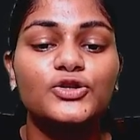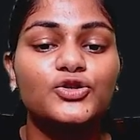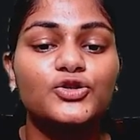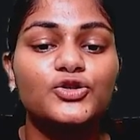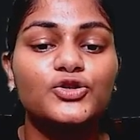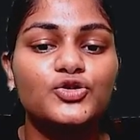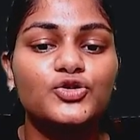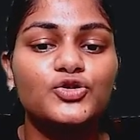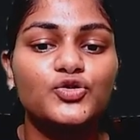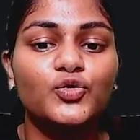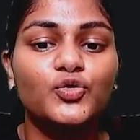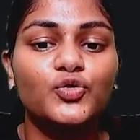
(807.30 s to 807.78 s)

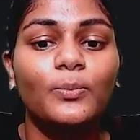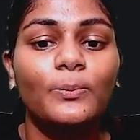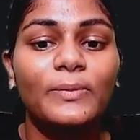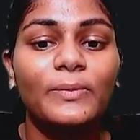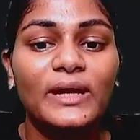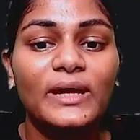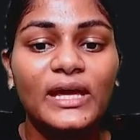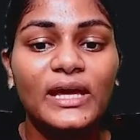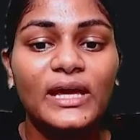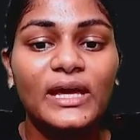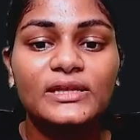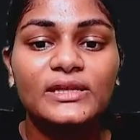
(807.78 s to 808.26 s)
to
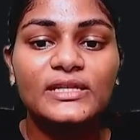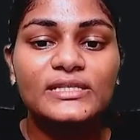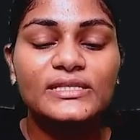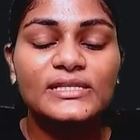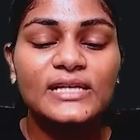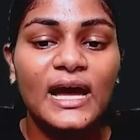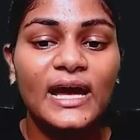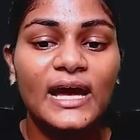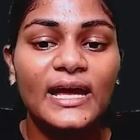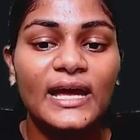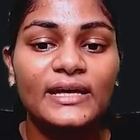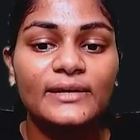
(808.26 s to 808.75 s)
make this
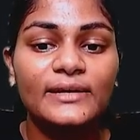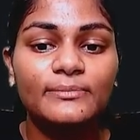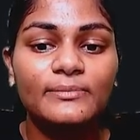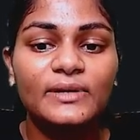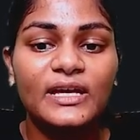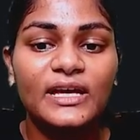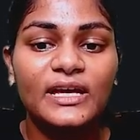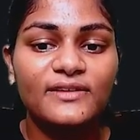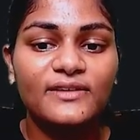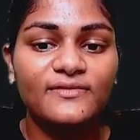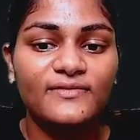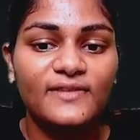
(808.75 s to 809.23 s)
iron behave
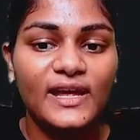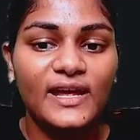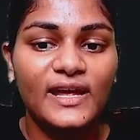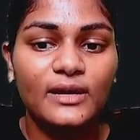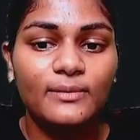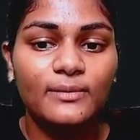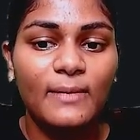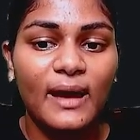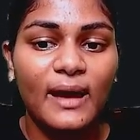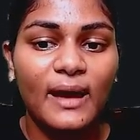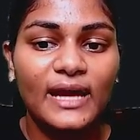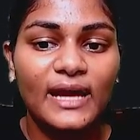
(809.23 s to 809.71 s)
like a
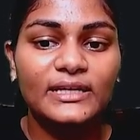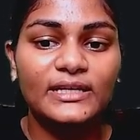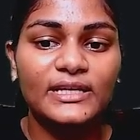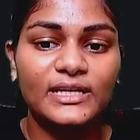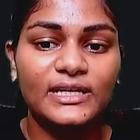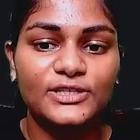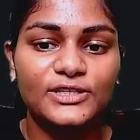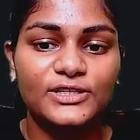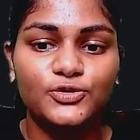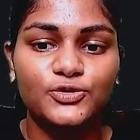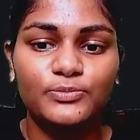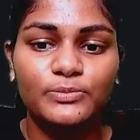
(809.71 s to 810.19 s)
magnet, to
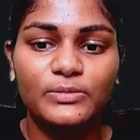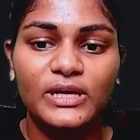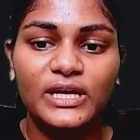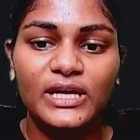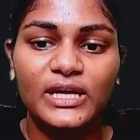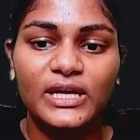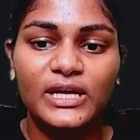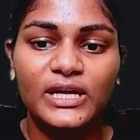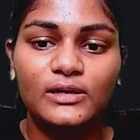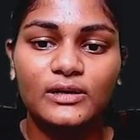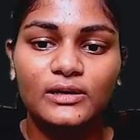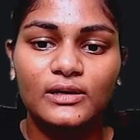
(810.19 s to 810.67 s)
make
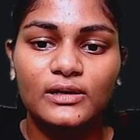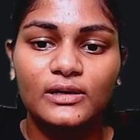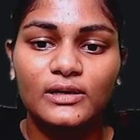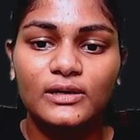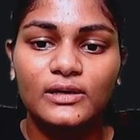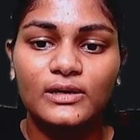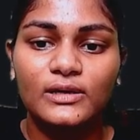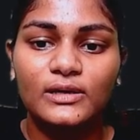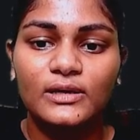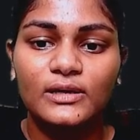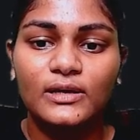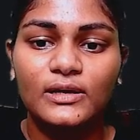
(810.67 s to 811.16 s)

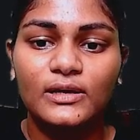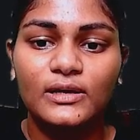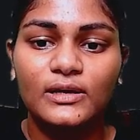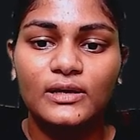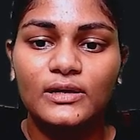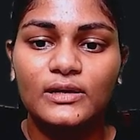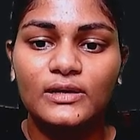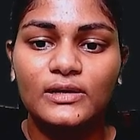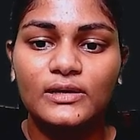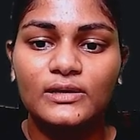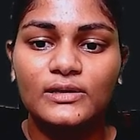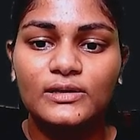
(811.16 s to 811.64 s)

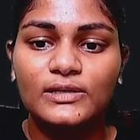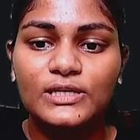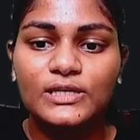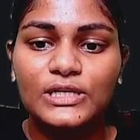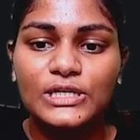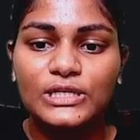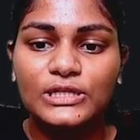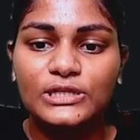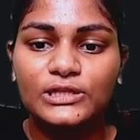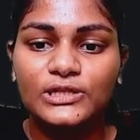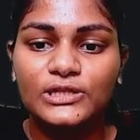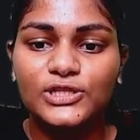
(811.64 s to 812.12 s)

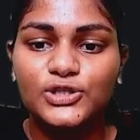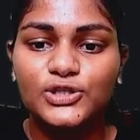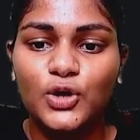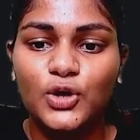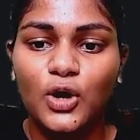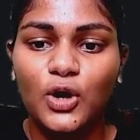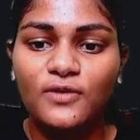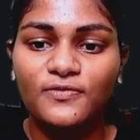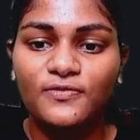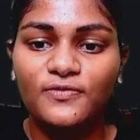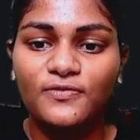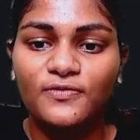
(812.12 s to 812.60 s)
the
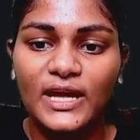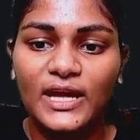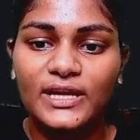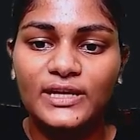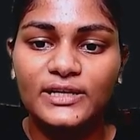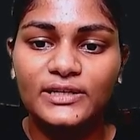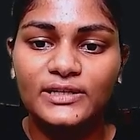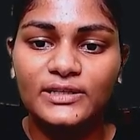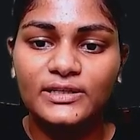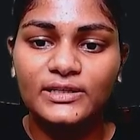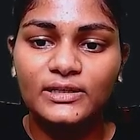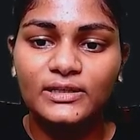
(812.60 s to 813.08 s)
soft
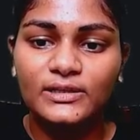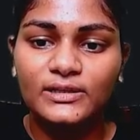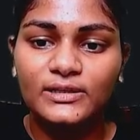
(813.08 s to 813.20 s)
iron